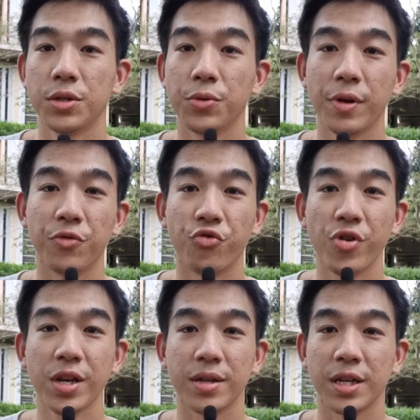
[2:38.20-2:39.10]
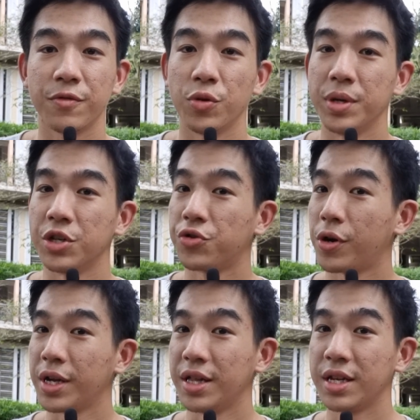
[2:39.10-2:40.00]
So you have to train yourself to be
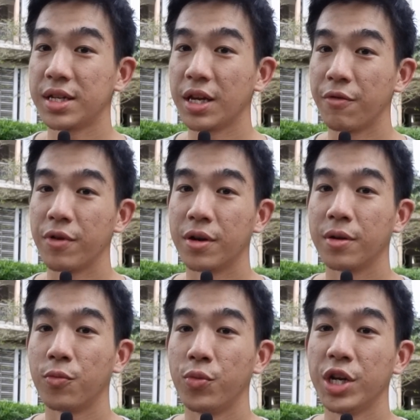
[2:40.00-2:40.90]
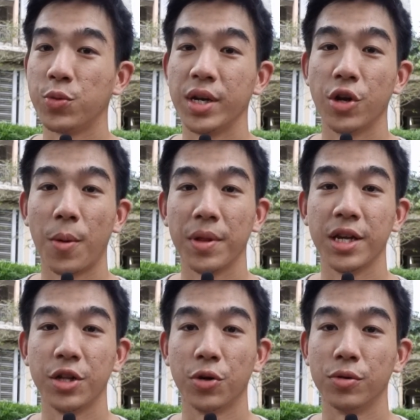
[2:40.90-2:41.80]
strong in this area, which we
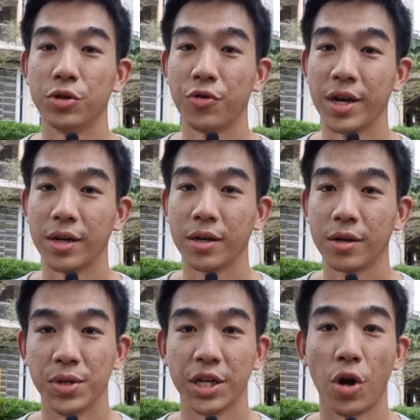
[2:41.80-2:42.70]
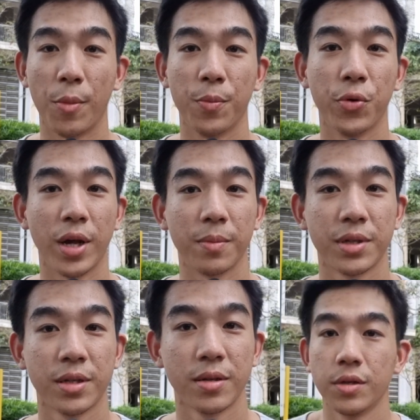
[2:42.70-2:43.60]
normally don't train using normal pull-ups.